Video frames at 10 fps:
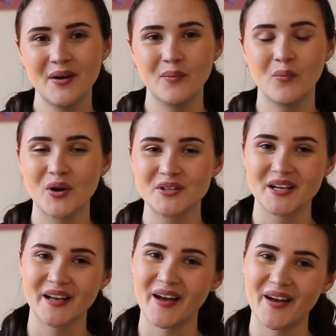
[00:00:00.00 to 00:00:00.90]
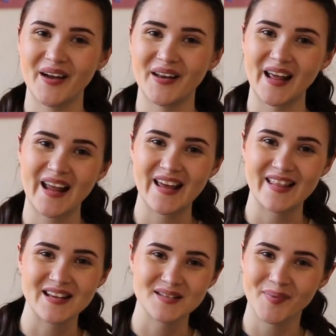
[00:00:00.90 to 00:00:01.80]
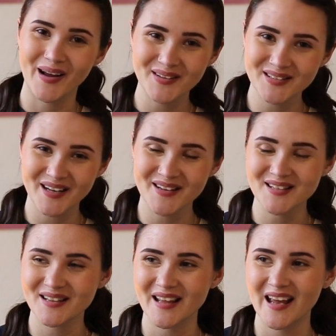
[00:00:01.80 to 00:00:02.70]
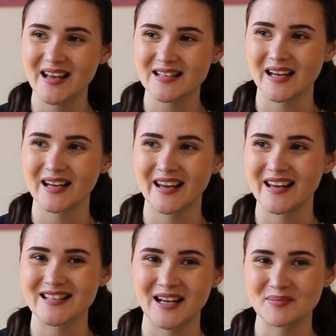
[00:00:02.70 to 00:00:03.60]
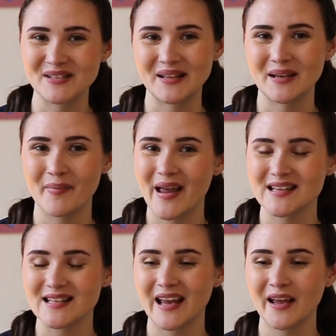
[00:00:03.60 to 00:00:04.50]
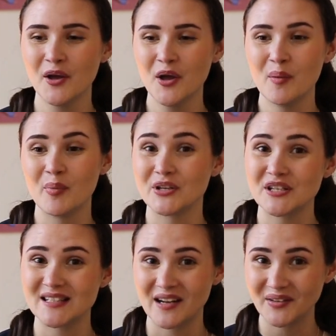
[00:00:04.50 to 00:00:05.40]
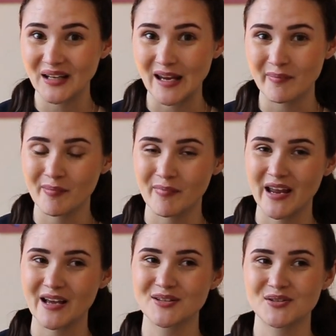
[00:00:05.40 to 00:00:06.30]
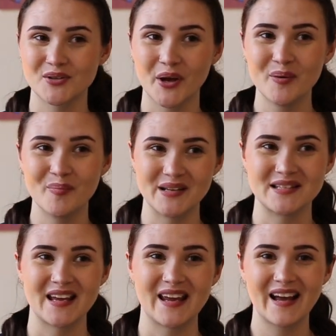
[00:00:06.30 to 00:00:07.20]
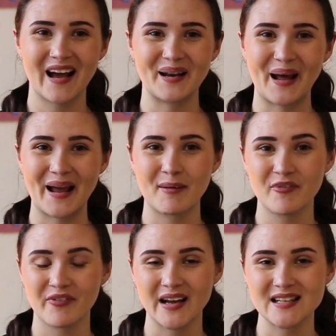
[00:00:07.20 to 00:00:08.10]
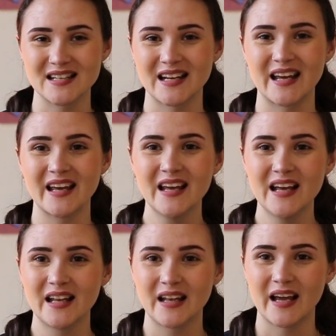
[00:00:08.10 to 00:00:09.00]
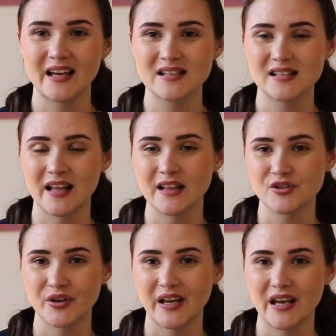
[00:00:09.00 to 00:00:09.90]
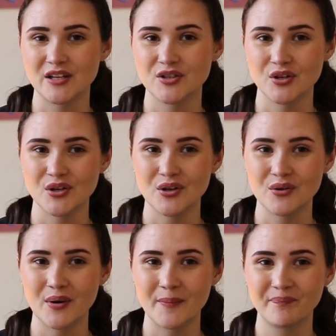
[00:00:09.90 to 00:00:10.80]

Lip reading: watching her like hit these milestones and things. Like, it's absolutely amazing. But she's definitely keeping me so busy, and I am finding it like slightly tricky to